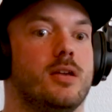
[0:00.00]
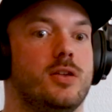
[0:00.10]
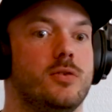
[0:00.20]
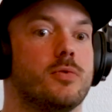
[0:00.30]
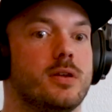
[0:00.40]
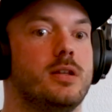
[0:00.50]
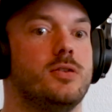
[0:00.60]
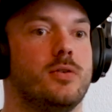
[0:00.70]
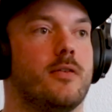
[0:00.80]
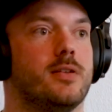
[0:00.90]
you really
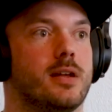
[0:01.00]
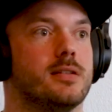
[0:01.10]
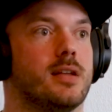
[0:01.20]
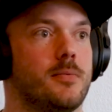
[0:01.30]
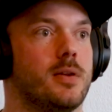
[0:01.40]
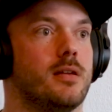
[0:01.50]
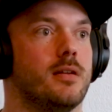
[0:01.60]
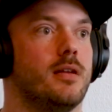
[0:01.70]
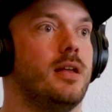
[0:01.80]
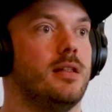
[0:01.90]
do have to examine it
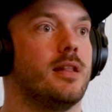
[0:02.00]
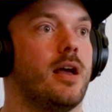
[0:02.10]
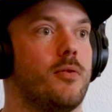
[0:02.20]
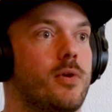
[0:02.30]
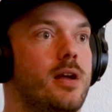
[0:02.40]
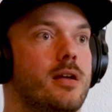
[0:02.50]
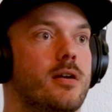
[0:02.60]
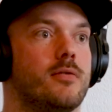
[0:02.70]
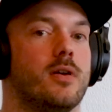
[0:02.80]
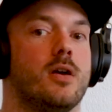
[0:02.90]
in that way
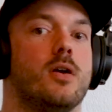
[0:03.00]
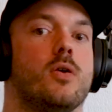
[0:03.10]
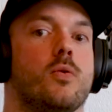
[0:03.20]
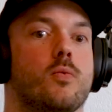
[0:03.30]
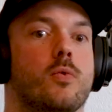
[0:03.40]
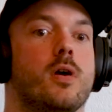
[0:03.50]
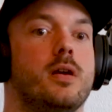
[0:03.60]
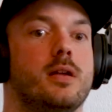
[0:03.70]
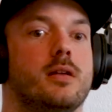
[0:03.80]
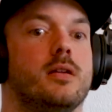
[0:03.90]
of
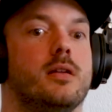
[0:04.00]
what